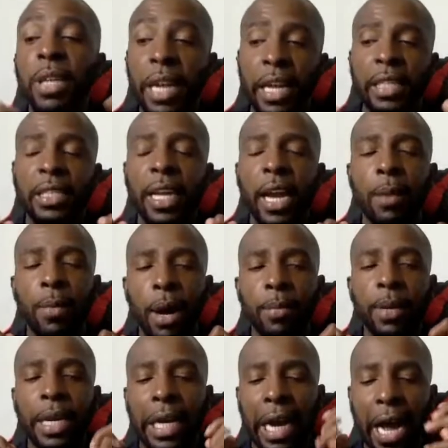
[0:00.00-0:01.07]
But then it's like
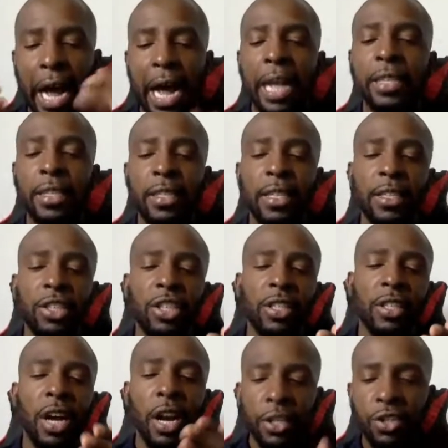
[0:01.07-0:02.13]
I'm in a constant
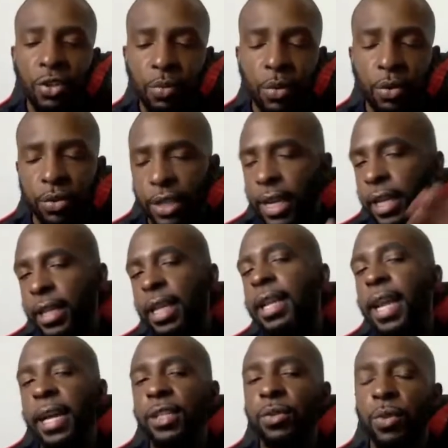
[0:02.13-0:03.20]
just hustle mode to get that
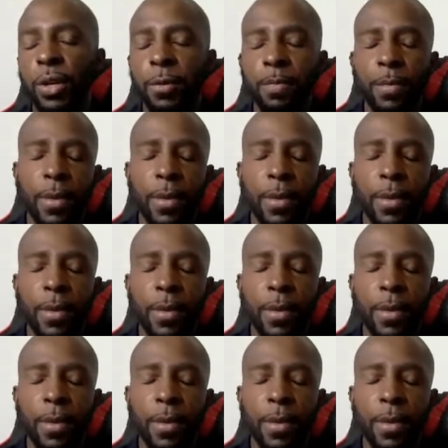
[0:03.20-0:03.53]
next one.